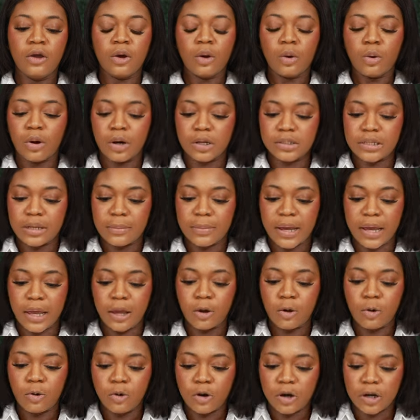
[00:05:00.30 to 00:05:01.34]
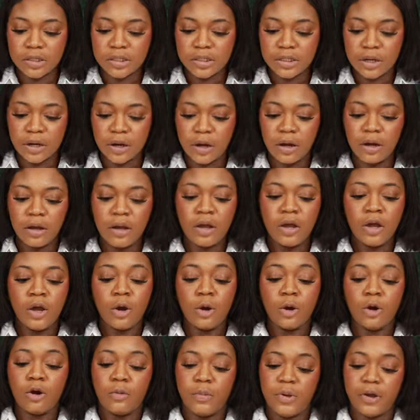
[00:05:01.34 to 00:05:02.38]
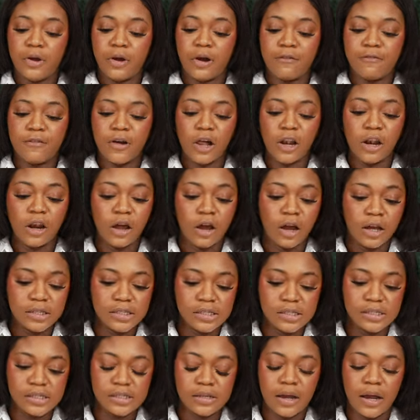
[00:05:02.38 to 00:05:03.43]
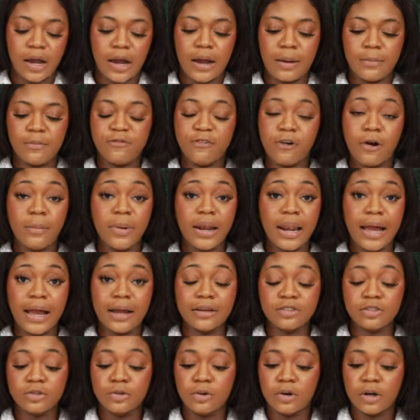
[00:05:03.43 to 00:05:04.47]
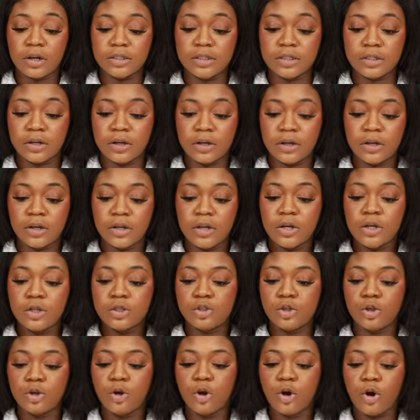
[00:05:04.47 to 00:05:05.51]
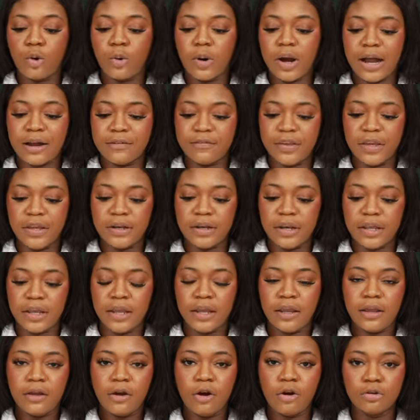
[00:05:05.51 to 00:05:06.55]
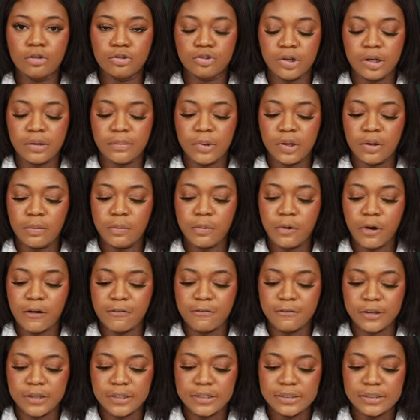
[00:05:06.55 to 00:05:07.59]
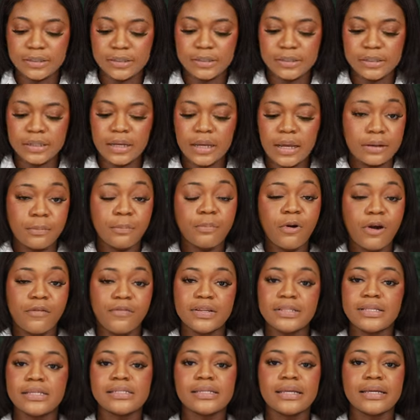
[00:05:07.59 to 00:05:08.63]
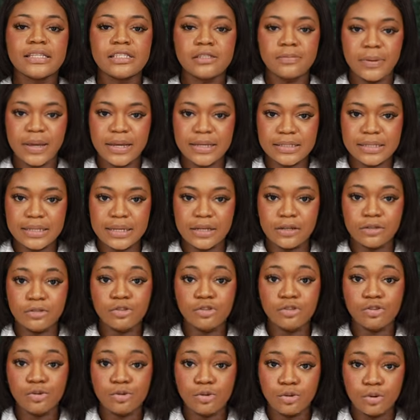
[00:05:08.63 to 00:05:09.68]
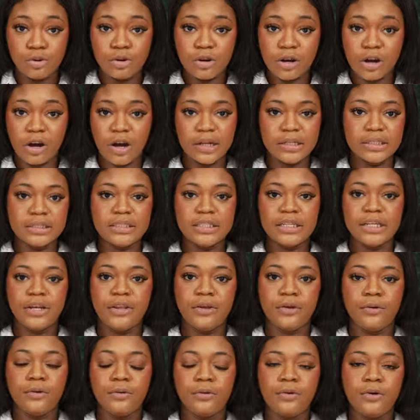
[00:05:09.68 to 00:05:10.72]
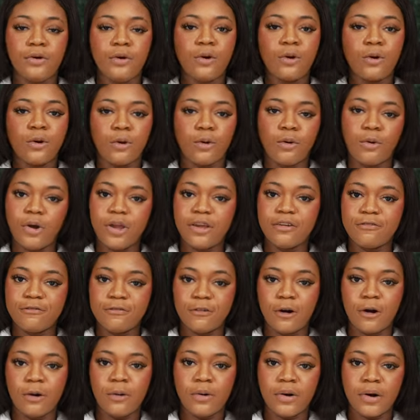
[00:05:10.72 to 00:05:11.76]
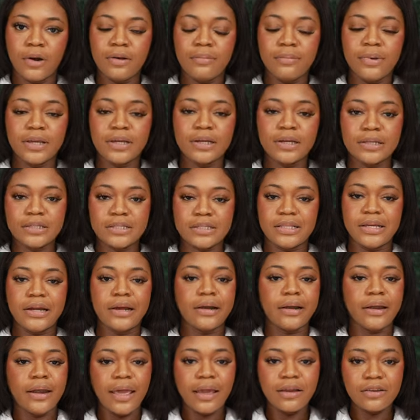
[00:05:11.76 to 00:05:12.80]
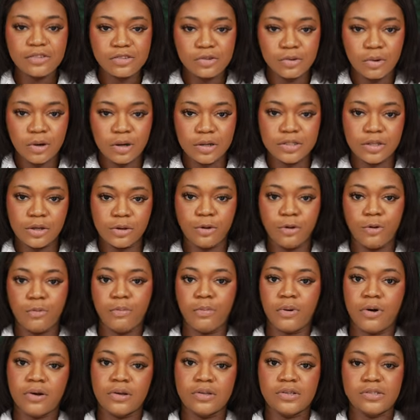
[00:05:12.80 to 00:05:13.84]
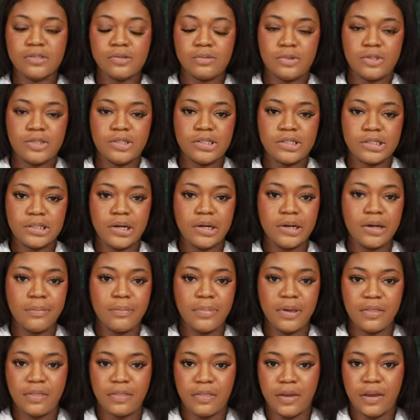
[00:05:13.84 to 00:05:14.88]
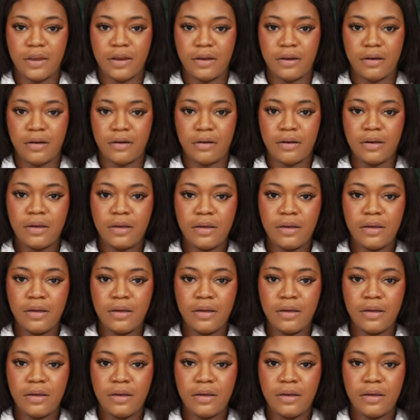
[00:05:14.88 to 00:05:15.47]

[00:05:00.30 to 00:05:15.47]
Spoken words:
quarter by quarter, coming off a loss from last quarter to now having the 100 mil profit. The profit is expected to continue going forward, because their next quarter numbers, which is going to be their